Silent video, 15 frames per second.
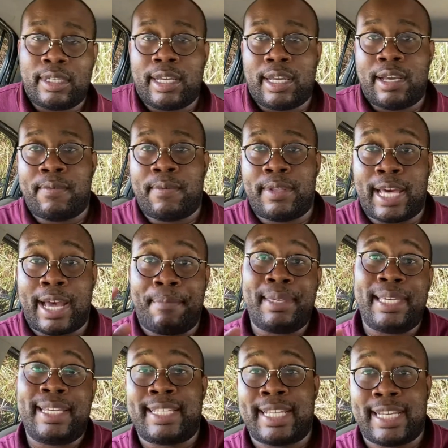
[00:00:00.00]
And with that
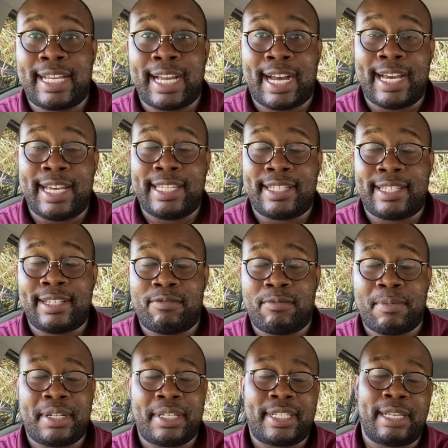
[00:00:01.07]
being said, guys,
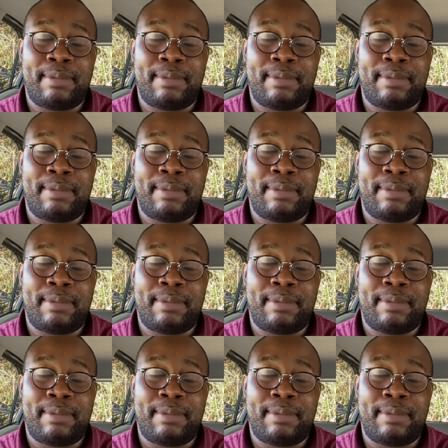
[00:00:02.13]
remember to stay